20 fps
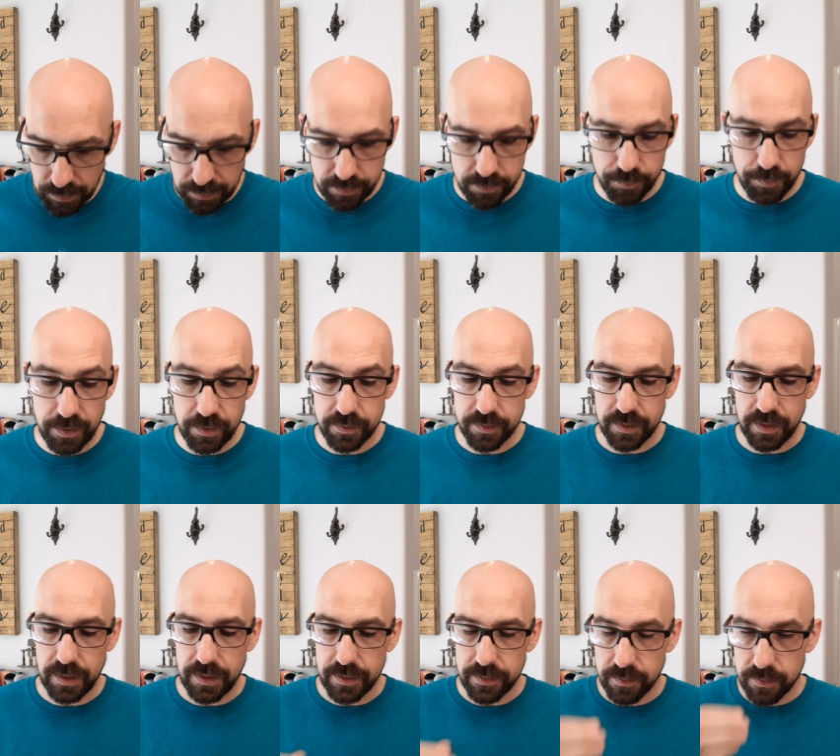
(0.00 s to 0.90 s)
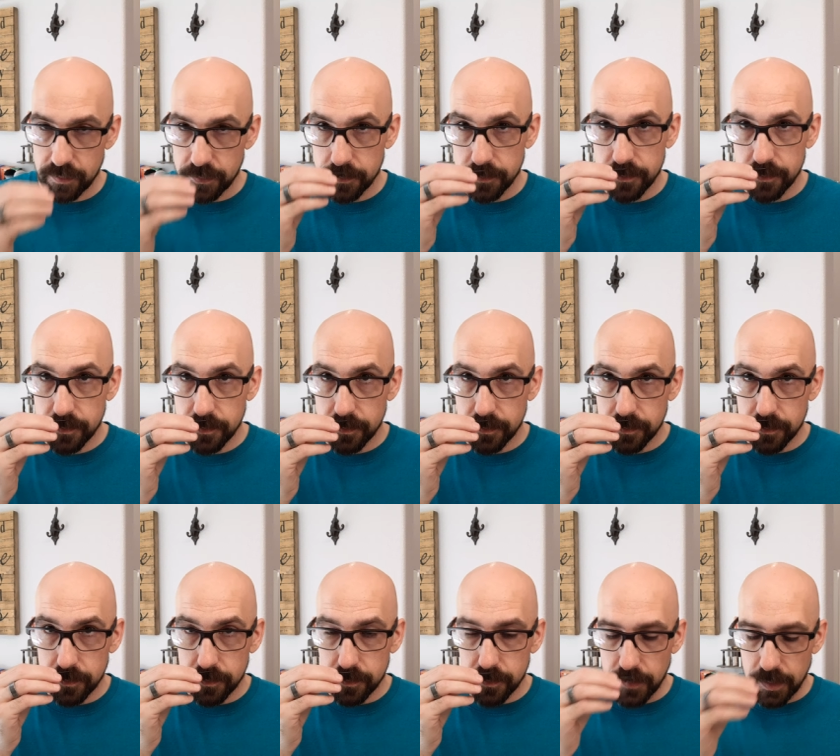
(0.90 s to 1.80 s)
That smells nice.
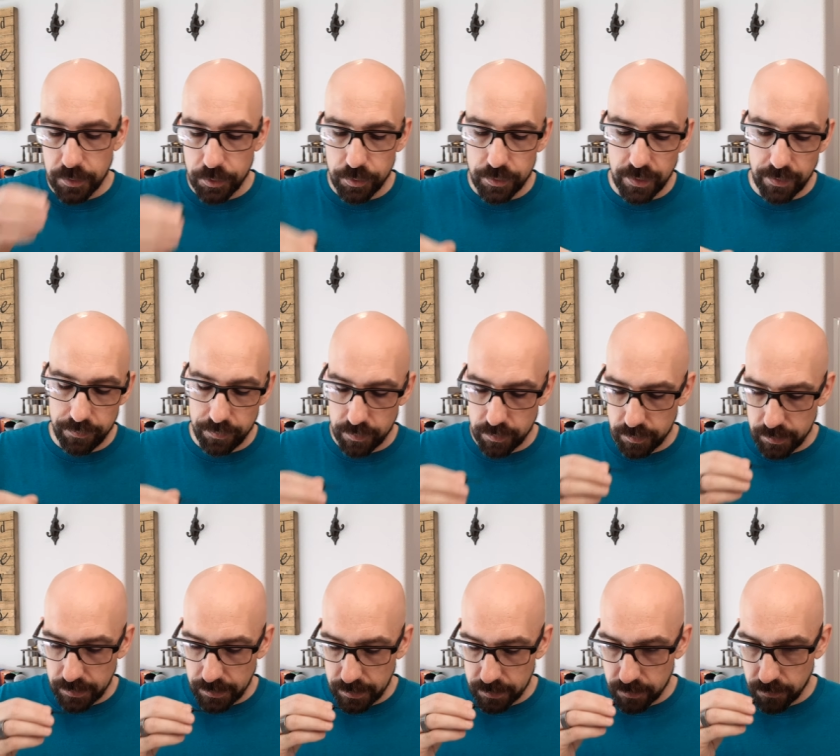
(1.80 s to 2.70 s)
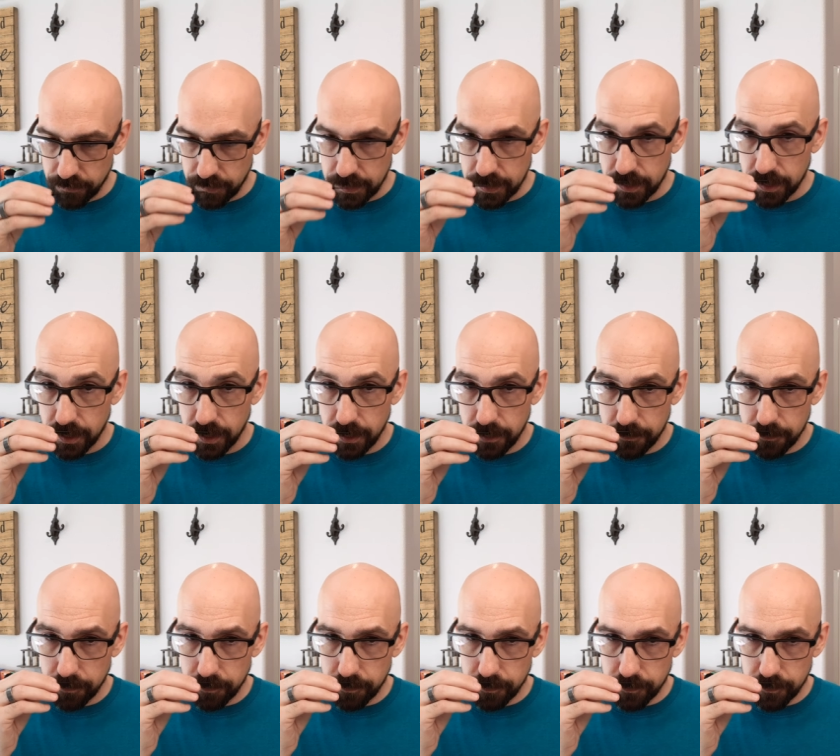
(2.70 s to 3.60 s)
You definitely get the vanilla.